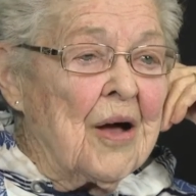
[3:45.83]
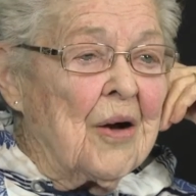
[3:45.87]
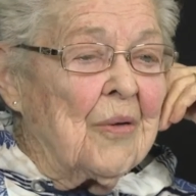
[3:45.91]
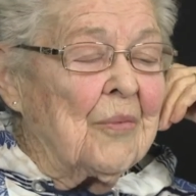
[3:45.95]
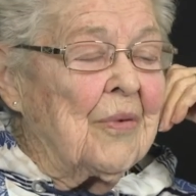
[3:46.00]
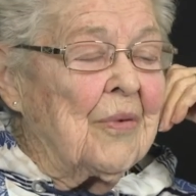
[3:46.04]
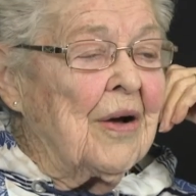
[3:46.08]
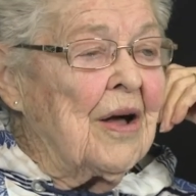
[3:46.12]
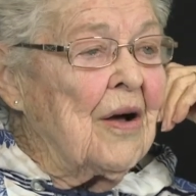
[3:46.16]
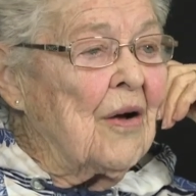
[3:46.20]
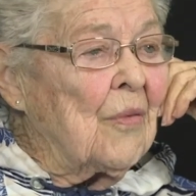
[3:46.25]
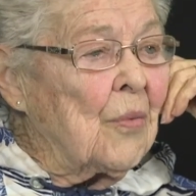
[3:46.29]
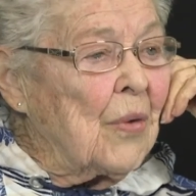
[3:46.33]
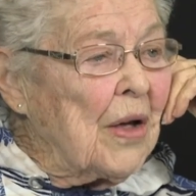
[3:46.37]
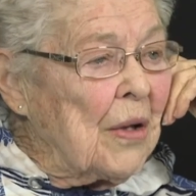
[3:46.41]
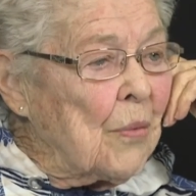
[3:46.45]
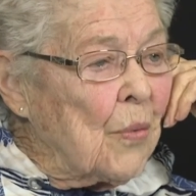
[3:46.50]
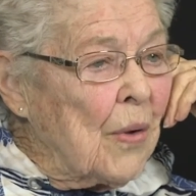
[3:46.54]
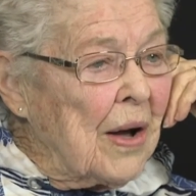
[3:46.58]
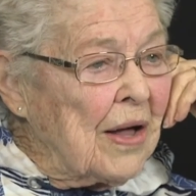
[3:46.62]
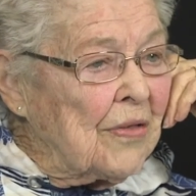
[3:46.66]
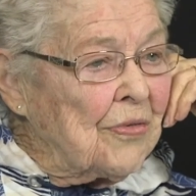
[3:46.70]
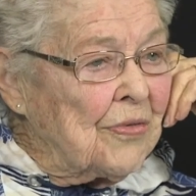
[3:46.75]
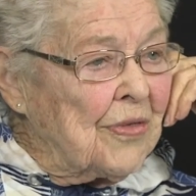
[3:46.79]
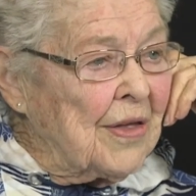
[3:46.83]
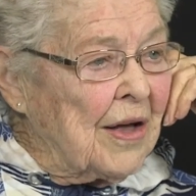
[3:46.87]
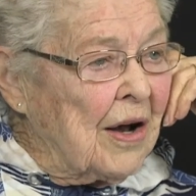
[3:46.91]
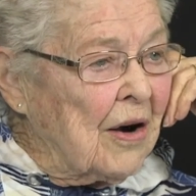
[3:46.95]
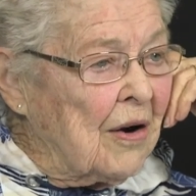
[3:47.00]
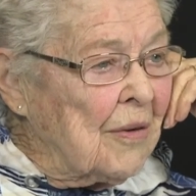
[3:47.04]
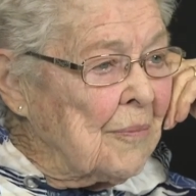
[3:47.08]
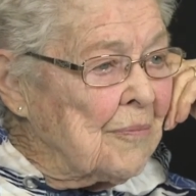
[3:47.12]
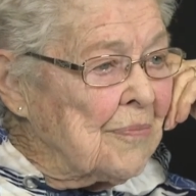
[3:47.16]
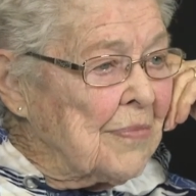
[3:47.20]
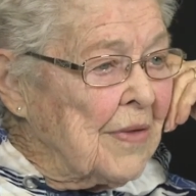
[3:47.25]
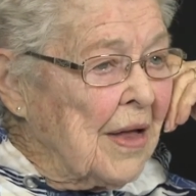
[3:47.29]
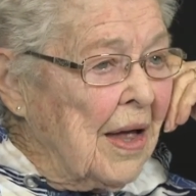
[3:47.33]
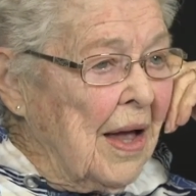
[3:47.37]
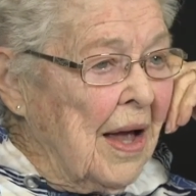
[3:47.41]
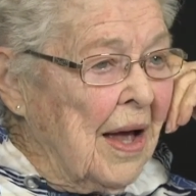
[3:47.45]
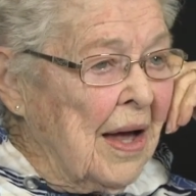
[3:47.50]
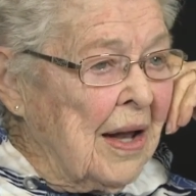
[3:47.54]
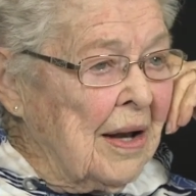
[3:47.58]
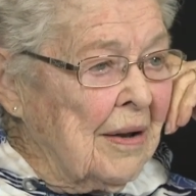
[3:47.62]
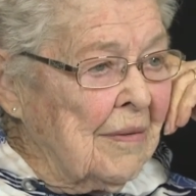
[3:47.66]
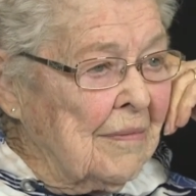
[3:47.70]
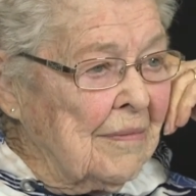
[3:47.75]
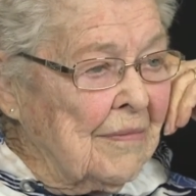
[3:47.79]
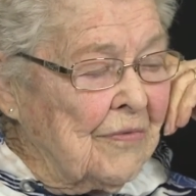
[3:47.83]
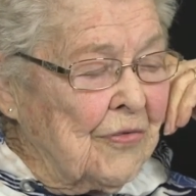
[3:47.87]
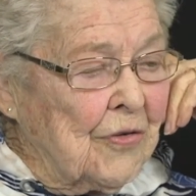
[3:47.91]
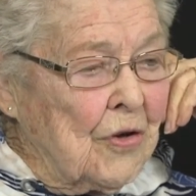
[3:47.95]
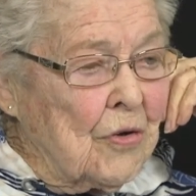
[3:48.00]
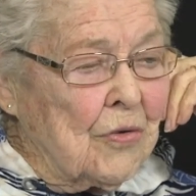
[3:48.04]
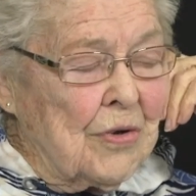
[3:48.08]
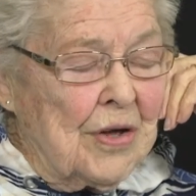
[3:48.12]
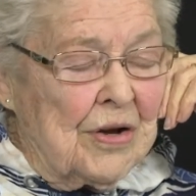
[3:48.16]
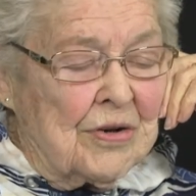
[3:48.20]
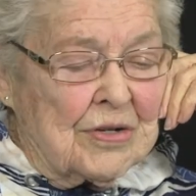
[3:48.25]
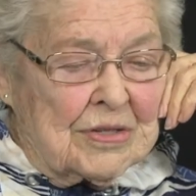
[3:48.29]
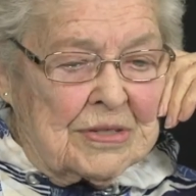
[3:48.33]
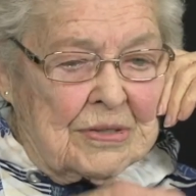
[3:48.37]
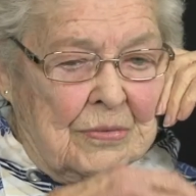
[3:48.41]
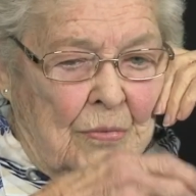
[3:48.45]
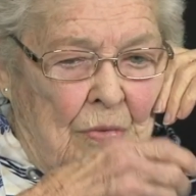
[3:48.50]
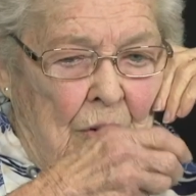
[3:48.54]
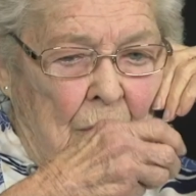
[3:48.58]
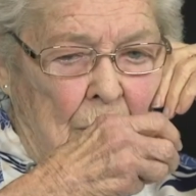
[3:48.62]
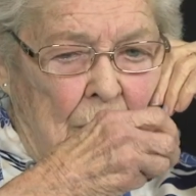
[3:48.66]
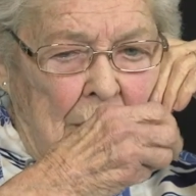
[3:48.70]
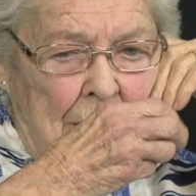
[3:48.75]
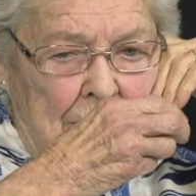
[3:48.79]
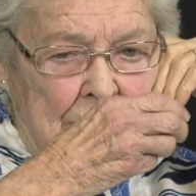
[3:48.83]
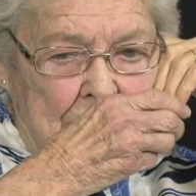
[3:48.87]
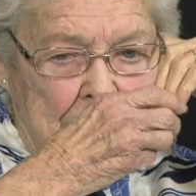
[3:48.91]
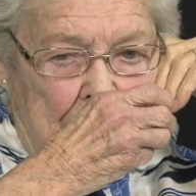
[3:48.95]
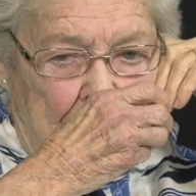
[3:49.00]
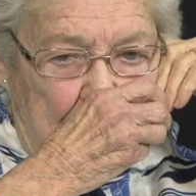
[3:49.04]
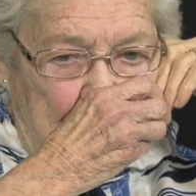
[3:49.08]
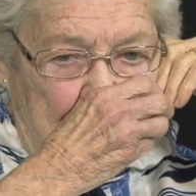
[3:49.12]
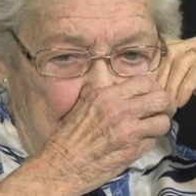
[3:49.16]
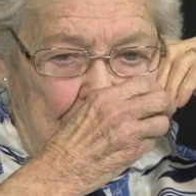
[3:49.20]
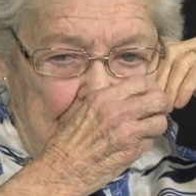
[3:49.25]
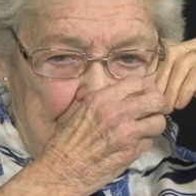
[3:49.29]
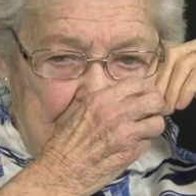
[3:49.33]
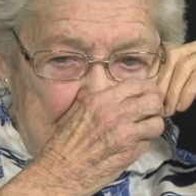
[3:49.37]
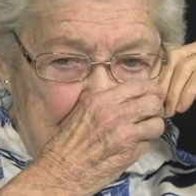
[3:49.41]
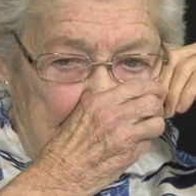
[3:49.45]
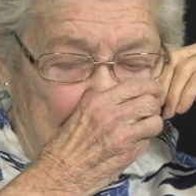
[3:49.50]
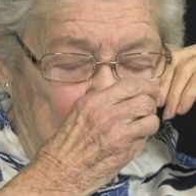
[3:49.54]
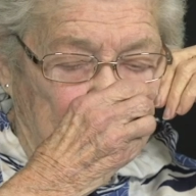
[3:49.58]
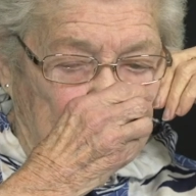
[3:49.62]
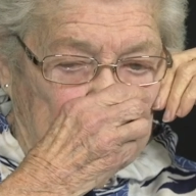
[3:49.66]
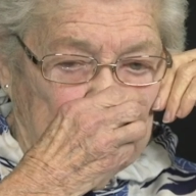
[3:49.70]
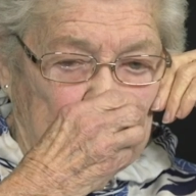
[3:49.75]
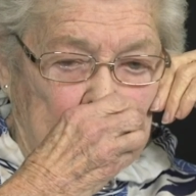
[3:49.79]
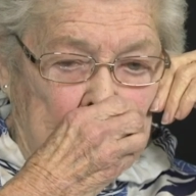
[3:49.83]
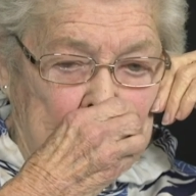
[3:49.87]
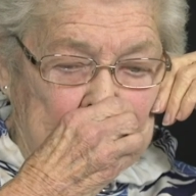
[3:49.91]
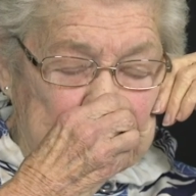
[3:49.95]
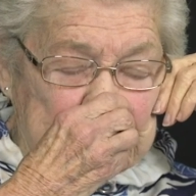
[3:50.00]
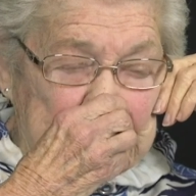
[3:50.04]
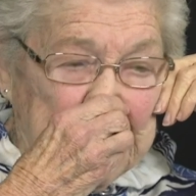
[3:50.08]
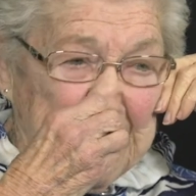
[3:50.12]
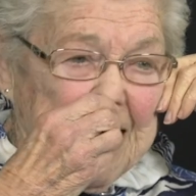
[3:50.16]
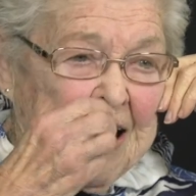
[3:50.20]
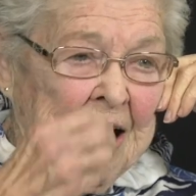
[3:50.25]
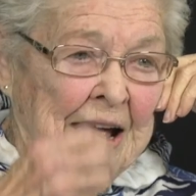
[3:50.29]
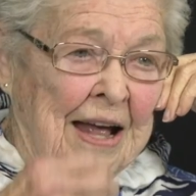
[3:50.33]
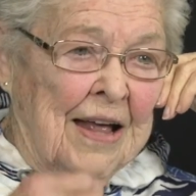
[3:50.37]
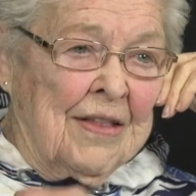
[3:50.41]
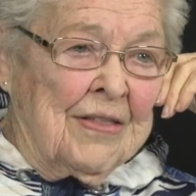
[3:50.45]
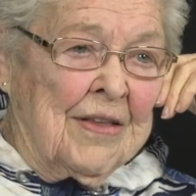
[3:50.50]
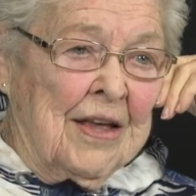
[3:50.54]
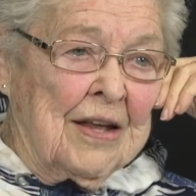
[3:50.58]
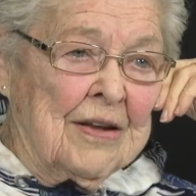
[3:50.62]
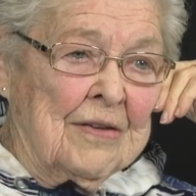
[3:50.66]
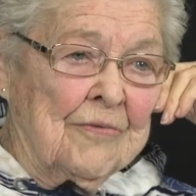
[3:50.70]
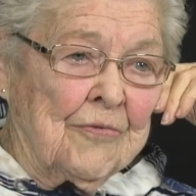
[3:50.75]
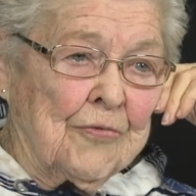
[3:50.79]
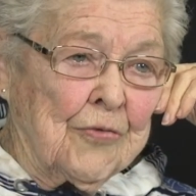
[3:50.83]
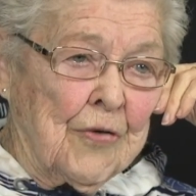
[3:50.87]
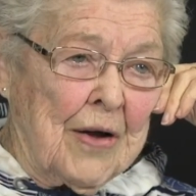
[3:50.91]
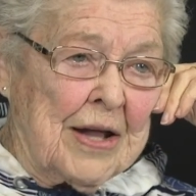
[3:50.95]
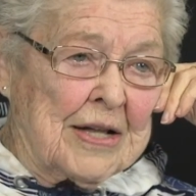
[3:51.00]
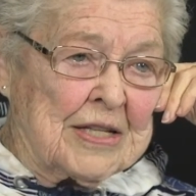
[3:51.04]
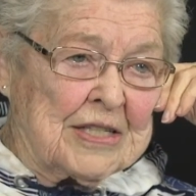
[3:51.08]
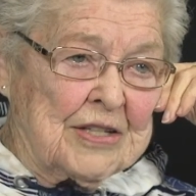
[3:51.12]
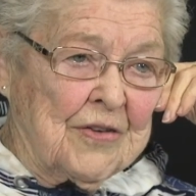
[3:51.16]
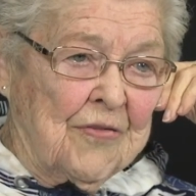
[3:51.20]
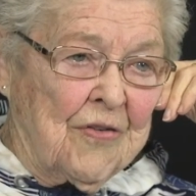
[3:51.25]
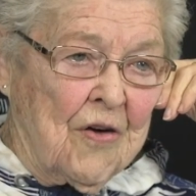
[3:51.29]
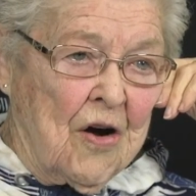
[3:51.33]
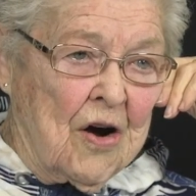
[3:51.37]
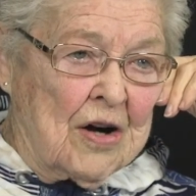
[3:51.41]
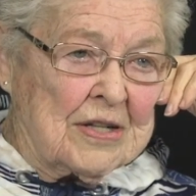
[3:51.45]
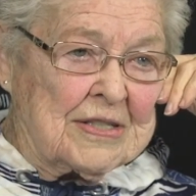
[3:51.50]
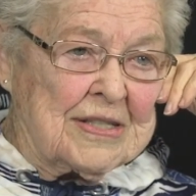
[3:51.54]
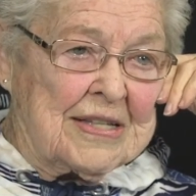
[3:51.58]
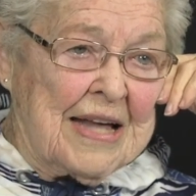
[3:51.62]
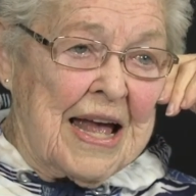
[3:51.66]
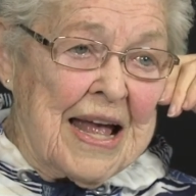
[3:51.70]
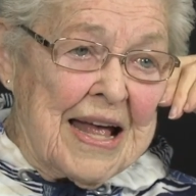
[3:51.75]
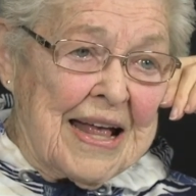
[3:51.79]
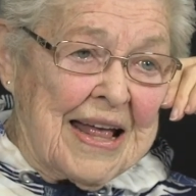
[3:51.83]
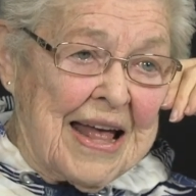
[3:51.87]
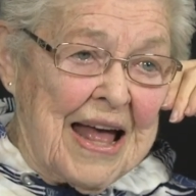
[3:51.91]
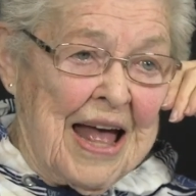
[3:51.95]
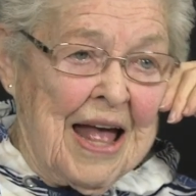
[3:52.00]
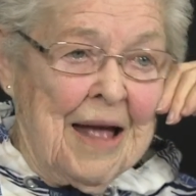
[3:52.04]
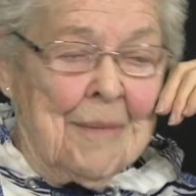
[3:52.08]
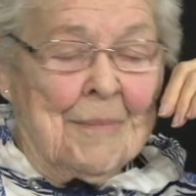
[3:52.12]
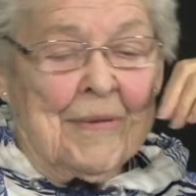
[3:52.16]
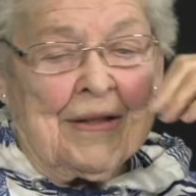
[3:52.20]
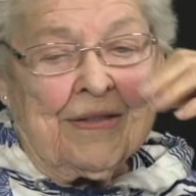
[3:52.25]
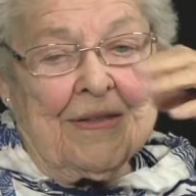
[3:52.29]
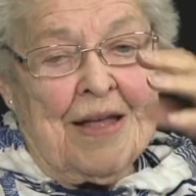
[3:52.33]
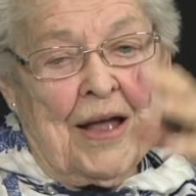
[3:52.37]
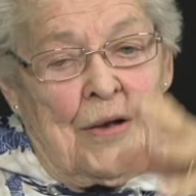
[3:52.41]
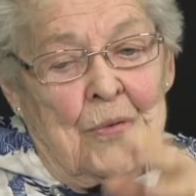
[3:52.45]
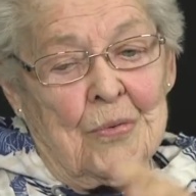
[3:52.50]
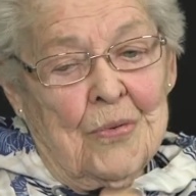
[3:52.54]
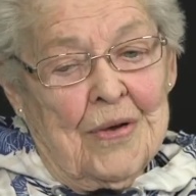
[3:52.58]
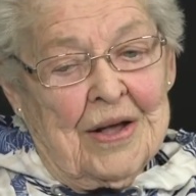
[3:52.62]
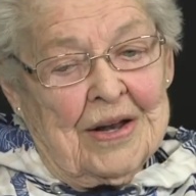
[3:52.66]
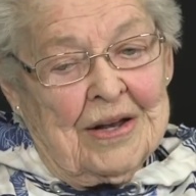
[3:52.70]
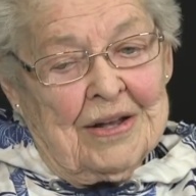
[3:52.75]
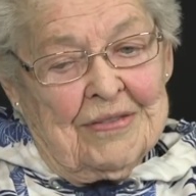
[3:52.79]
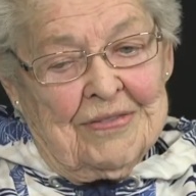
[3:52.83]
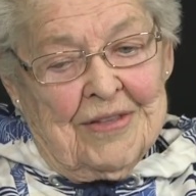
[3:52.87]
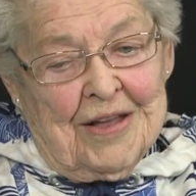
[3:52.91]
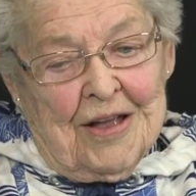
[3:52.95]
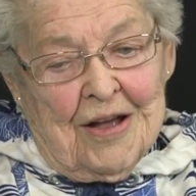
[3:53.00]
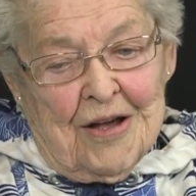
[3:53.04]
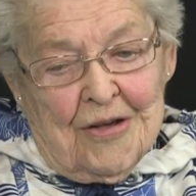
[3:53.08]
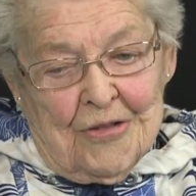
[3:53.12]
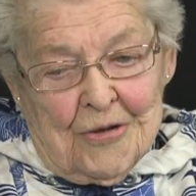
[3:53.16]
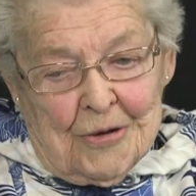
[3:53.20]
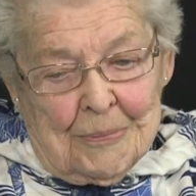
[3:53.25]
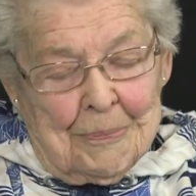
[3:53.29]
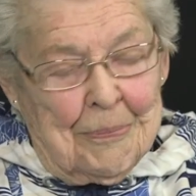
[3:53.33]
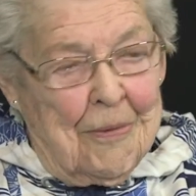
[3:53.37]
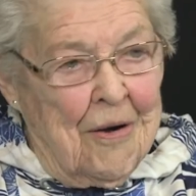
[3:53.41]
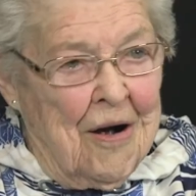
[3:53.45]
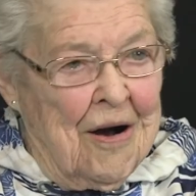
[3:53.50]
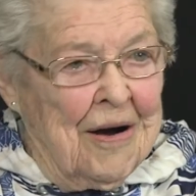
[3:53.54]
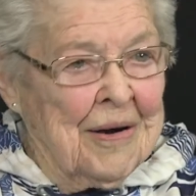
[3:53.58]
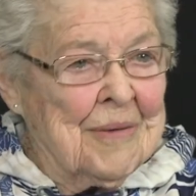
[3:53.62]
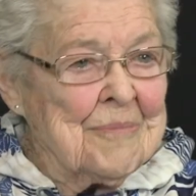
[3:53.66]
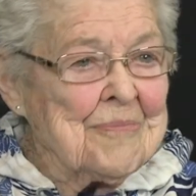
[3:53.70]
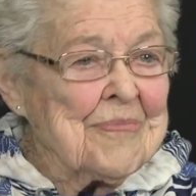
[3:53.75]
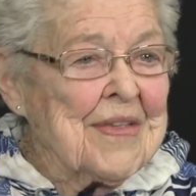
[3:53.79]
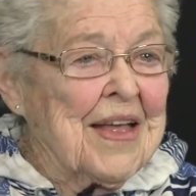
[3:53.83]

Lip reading: Well, we went there, and we were there for several years, and then friends of ours, they came and they rented the other part.